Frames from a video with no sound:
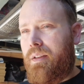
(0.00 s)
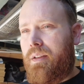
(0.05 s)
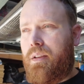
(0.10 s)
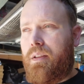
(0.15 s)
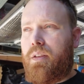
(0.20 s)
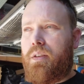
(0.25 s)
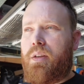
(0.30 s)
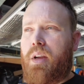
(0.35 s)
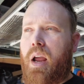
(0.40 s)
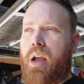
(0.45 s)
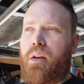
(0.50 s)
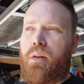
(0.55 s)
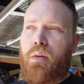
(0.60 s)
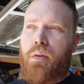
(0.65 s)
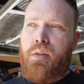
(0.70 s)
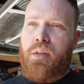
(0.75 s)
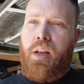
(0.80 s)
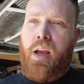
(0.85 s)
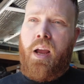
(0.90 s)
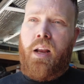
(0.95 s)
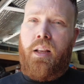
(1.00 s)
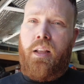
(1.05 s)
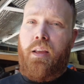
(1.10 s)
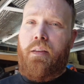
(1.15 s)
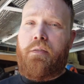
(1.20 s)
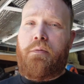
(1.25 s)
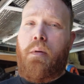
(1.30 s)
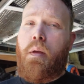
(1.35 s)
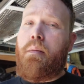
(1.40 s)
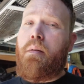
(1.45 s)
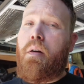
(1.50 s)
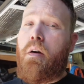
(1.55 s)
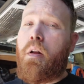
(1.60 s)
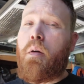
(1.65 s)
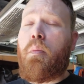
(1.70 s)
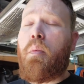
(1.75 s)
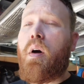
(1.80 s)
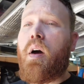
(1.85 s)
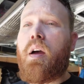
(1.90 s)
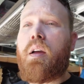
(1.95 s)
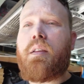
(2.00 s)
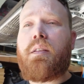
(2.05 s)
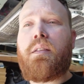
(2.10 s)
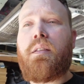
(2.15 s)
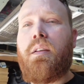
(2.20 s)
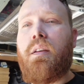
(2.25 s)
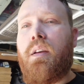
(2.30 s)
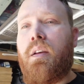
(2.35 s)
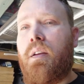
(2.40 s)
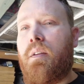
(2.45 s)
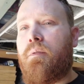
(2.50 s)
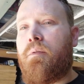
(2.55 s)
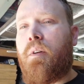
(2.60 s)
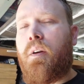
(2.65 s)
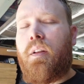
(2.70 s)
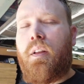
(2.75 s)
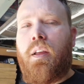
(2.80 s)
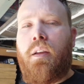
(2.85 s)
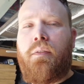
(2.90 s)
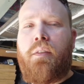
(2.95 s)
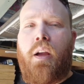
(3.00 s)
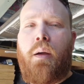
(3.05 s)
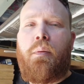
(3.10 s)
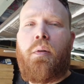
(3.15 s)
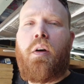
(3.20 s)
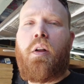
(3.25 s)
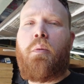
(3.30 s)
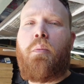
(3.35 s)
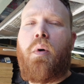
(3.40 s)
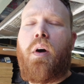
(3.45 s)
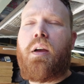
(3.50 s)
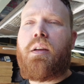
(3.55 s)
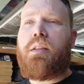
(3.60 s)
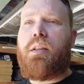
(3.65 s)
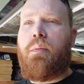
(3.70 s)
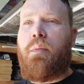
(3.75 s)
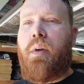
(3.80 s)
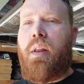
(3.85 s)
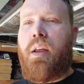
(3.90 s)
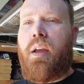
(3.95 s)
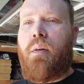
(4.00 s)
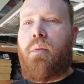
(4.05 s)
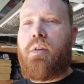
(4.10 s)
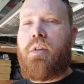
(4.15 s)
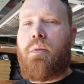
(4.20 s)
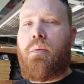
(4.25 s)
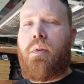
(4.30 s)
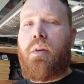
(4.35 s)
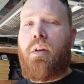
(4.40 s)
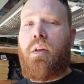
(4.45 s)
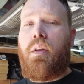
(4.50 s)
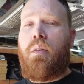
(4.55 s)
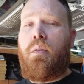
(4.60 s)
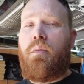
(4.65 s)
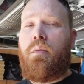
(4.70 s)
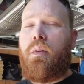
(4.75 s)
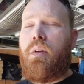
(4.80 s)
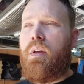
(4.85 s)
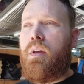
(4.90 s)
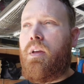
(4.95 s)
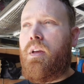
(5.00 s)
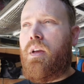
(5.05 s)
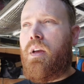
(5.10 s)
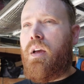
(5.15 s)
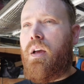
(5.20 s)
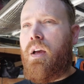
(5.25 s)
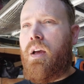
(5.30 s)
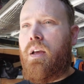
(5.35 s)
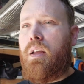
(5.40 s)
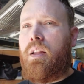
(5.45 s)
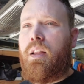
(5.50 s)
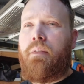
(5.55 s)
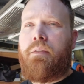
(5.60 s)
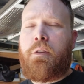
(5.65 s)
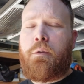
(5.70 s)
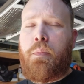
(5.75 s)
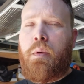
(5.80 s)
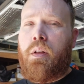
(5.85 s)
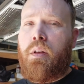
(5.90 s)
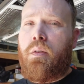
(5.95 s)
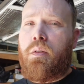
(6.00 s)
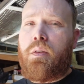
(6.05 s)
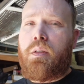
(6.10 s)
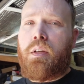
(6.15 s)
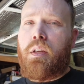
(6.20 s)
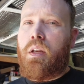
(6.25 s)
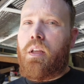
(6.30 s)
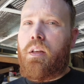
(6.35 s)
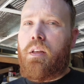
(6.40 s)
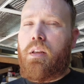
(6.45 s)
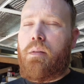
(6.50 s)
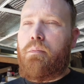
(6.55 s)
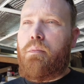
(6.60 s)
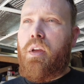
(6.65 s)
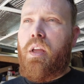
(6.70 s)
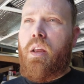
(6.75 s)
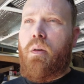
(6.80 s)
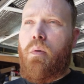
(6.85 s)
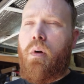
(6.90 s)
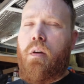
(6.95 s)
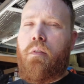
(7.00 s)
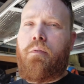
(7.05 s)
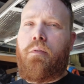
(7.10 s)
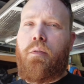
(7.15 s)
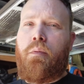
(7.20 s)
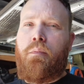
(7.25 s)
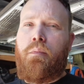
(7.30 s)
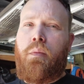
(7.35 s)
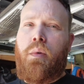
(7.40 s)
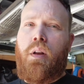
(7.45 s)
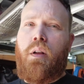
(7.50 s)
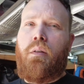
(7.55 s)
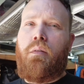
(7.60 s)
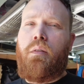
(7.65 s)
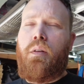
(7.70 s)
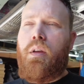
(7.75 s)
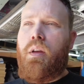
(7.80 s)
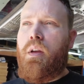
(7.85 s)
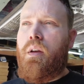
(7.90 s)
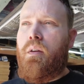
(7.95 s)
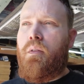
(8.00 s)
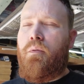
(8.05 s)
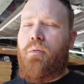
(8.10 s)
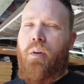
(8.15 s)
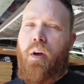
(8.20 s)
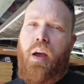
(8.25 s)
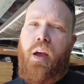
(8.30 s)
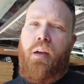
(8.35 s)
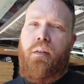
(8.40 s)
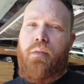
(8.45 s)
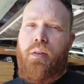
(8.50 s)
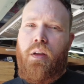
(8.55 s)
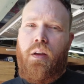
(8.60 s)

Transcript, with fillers: You know, the shackles and the ad-leaves, maybe a hundred bucks. Front lift, couple hundred bucks, depending on what you want to do. Uh, lift spindles can be anywhere from, you know, five